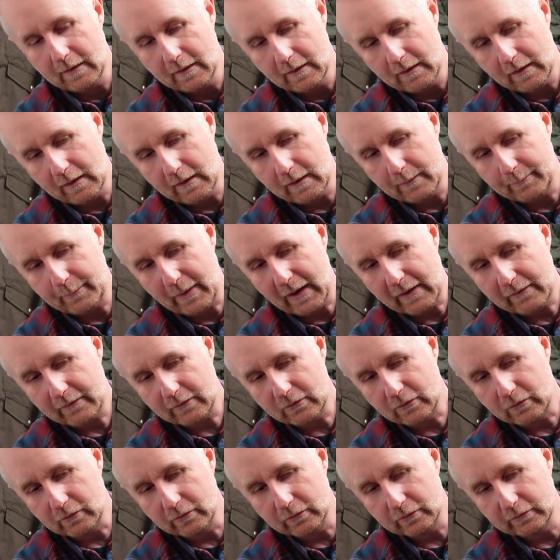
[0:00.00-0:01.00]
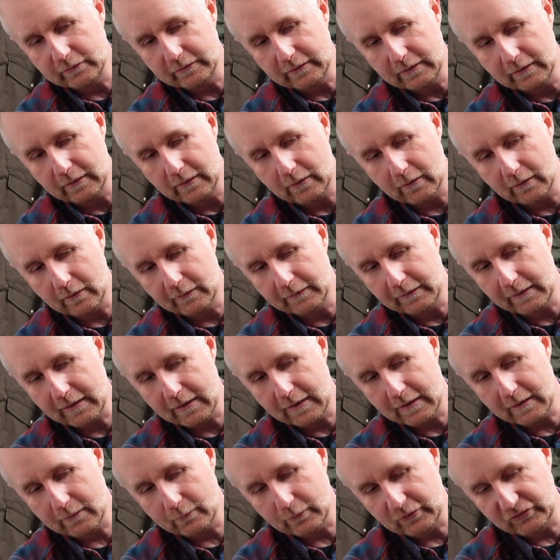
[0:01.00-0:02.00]
paracord on
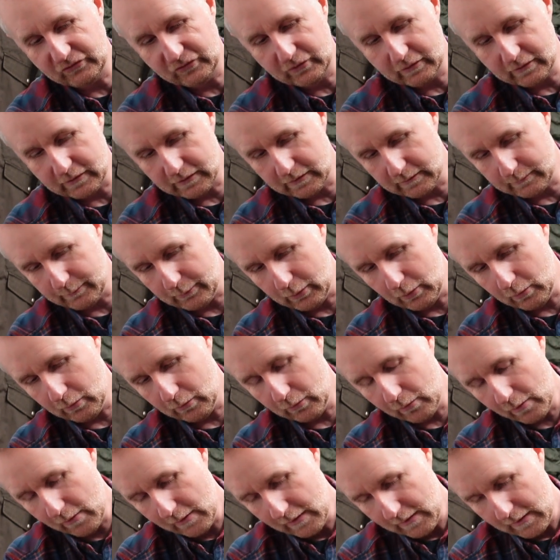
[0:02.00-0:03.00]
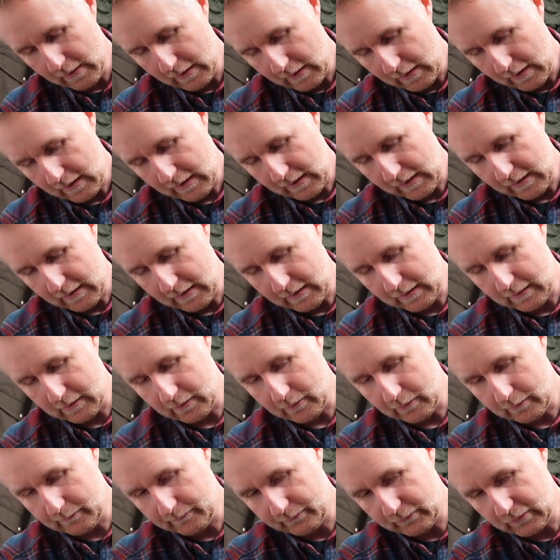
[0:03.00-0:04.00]
here which you can pull.
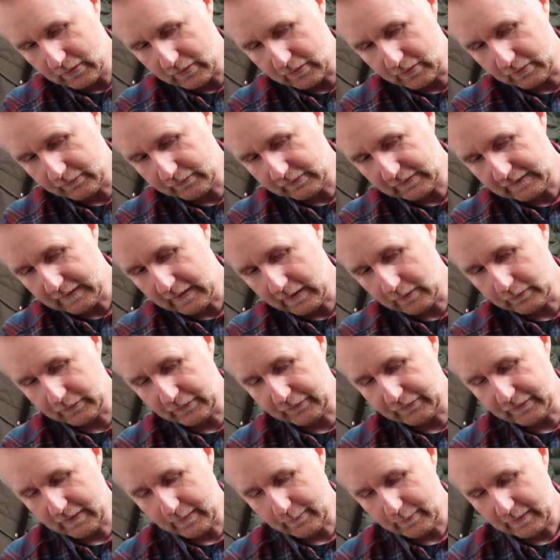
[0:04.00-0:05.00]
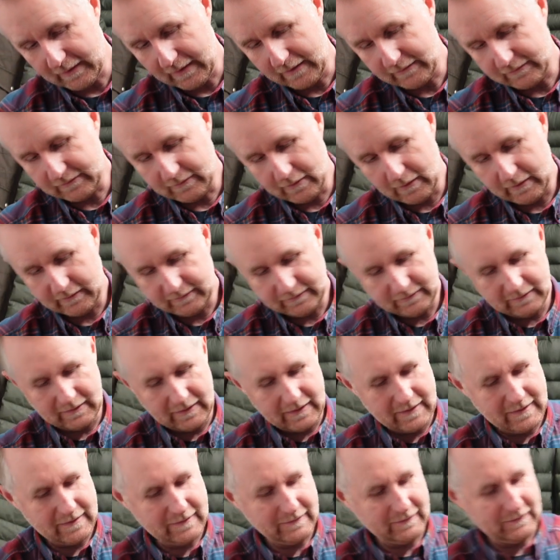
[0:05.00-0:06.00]
You can obviously hold the zip, but that's nice and
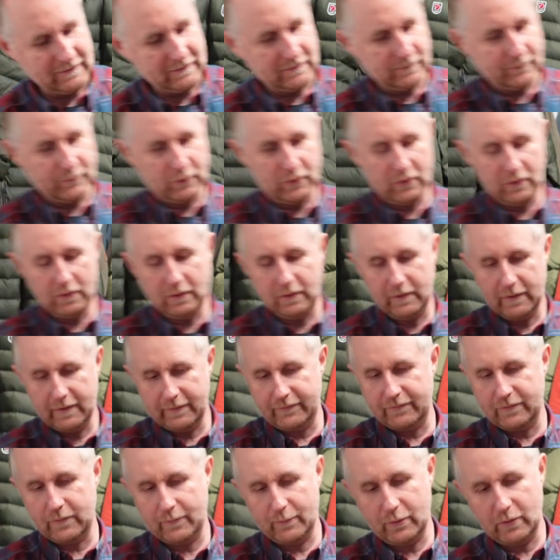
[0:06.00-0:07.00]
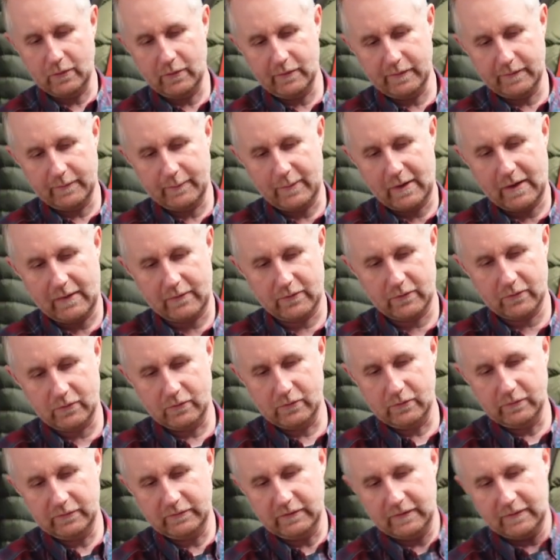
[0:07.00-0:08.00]
easy to pull if you pull on the
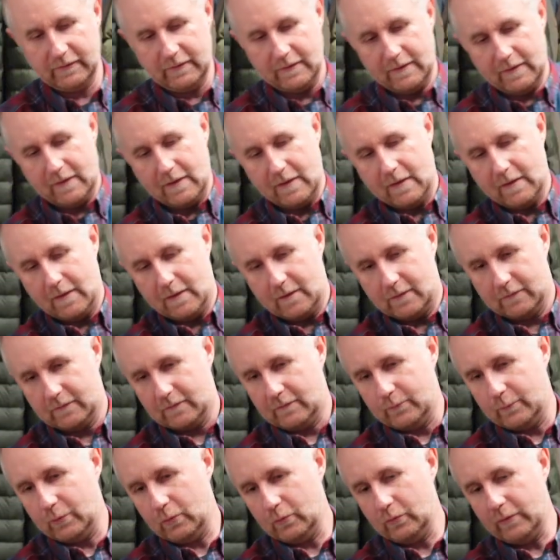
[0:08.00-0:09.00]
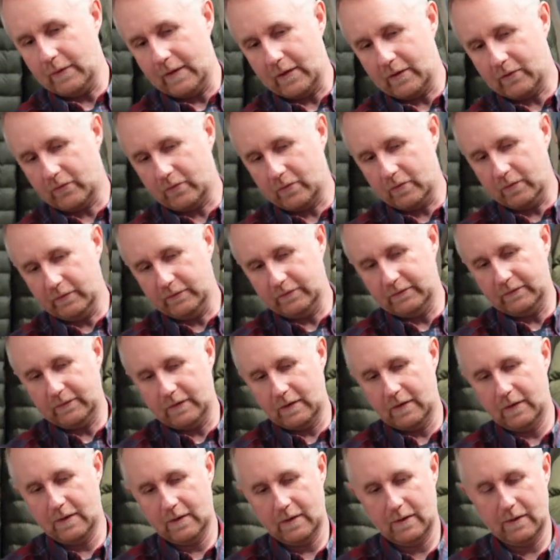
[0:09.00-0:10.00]
paracord. Let's pull that across,
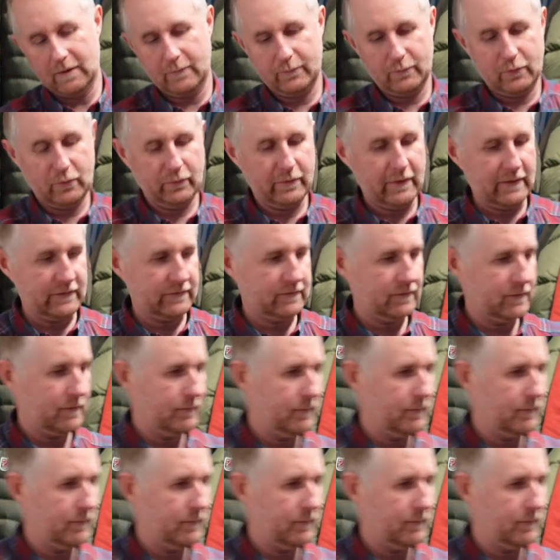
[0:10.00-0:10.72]
pull that to the